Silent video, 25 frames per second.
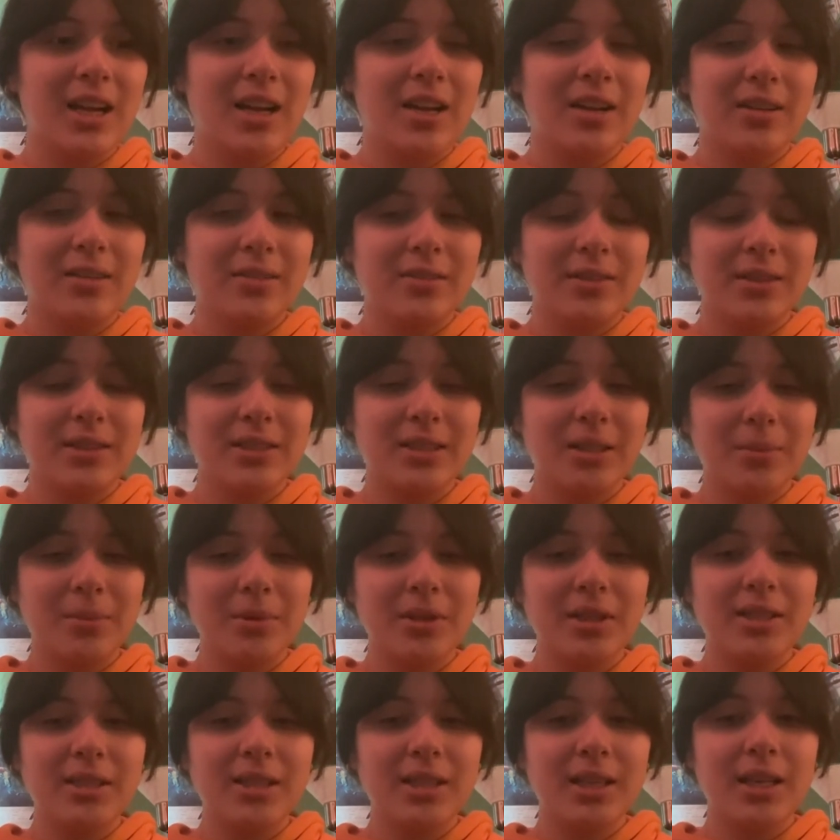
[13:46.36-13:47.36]
for some
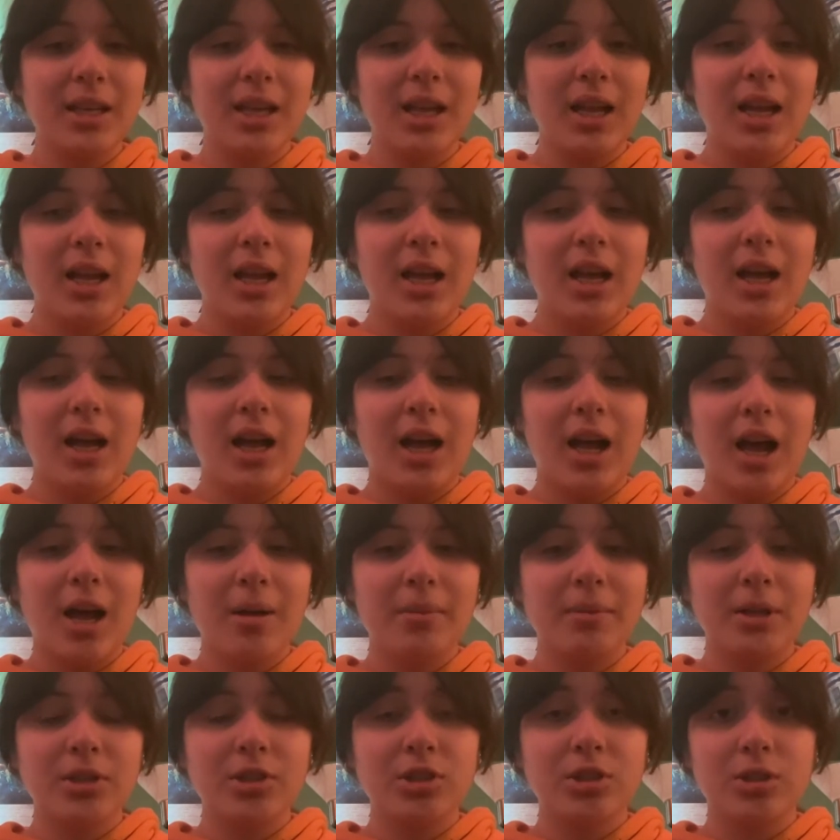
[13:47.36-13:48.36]
reason.
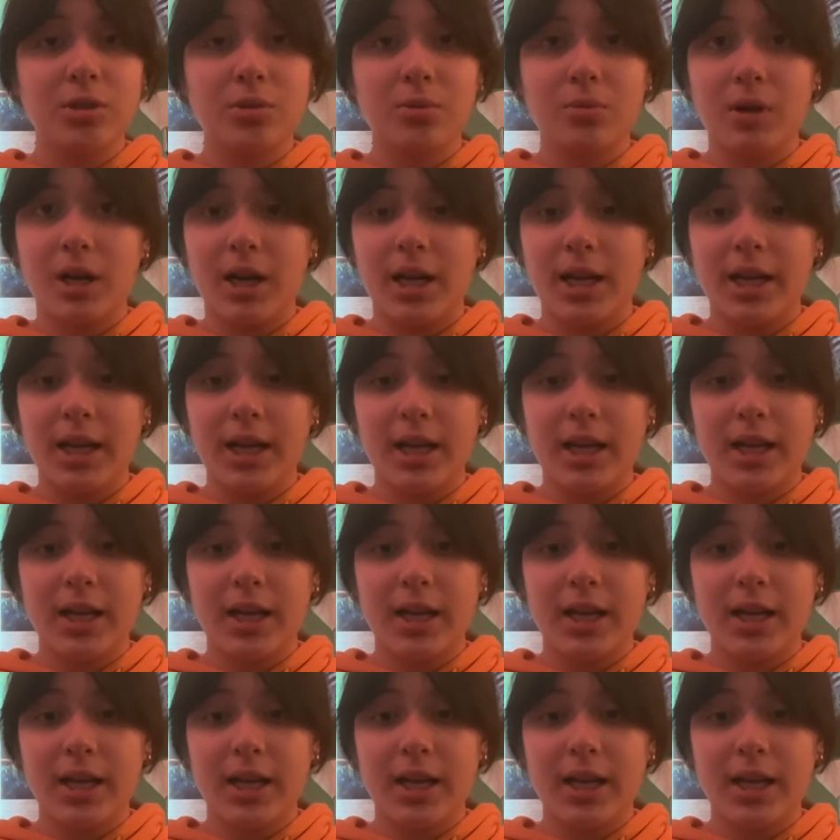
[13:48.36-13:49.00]
I'm not sure why,